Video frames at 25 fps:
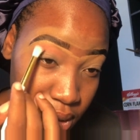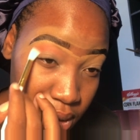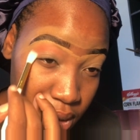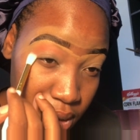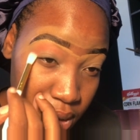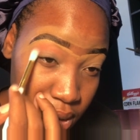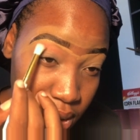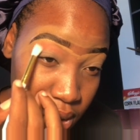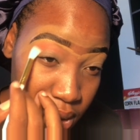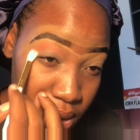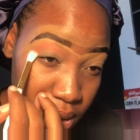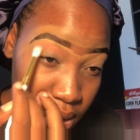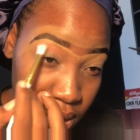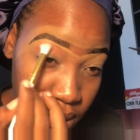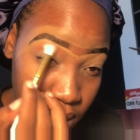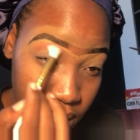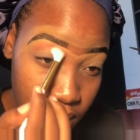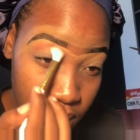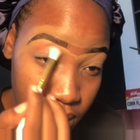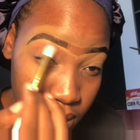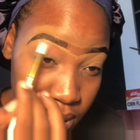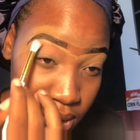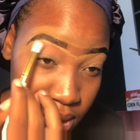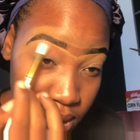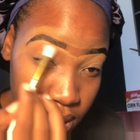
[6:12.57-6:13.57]

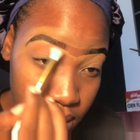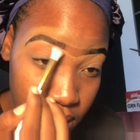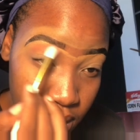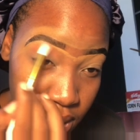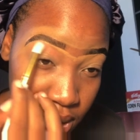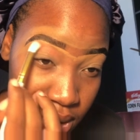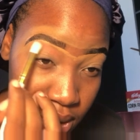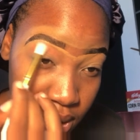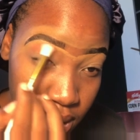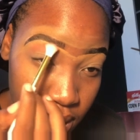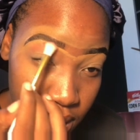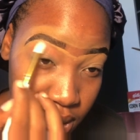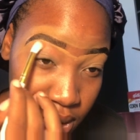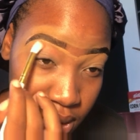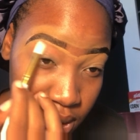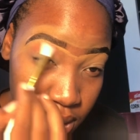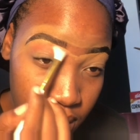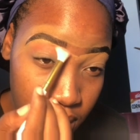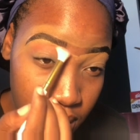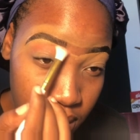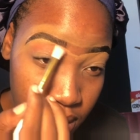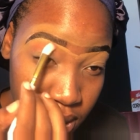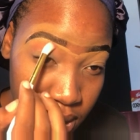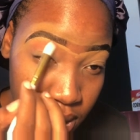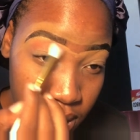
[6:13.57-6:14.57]

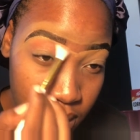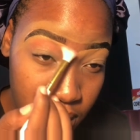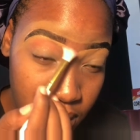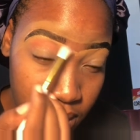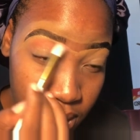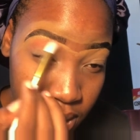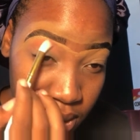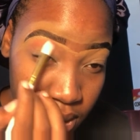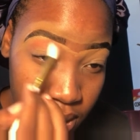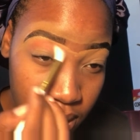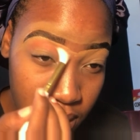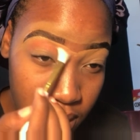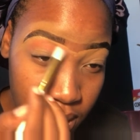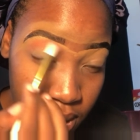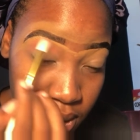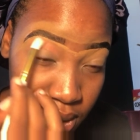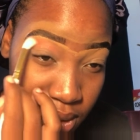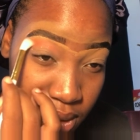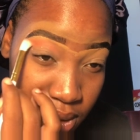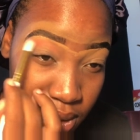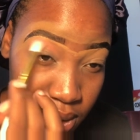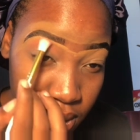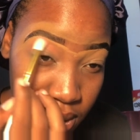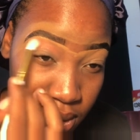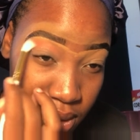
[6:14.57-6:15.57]

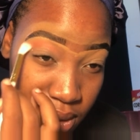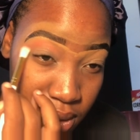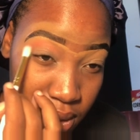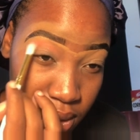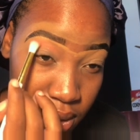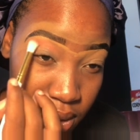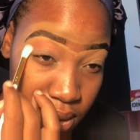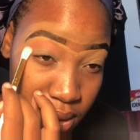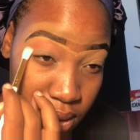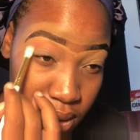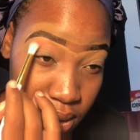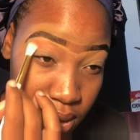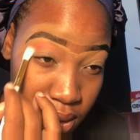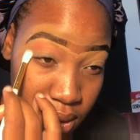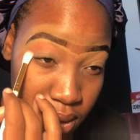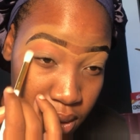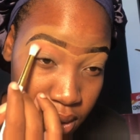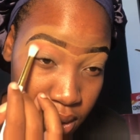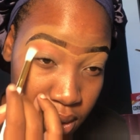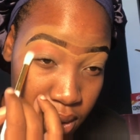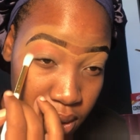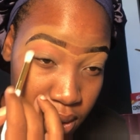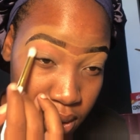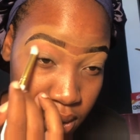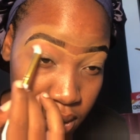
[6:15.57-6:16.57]

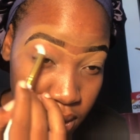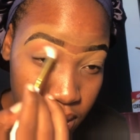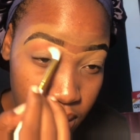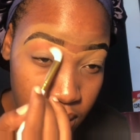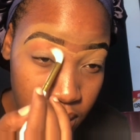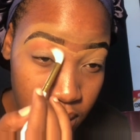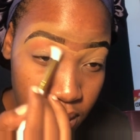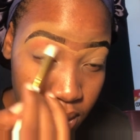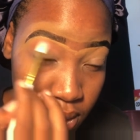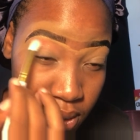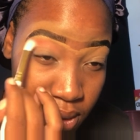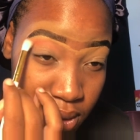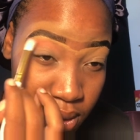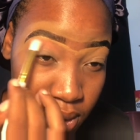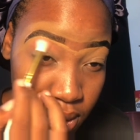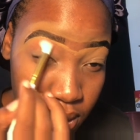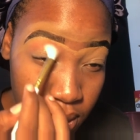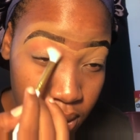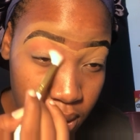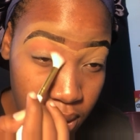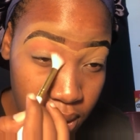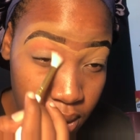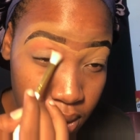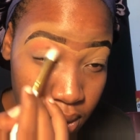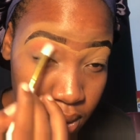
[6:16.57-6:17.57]

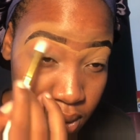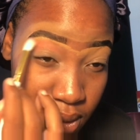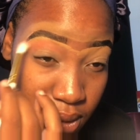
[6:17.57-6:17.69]
Nobody speaks.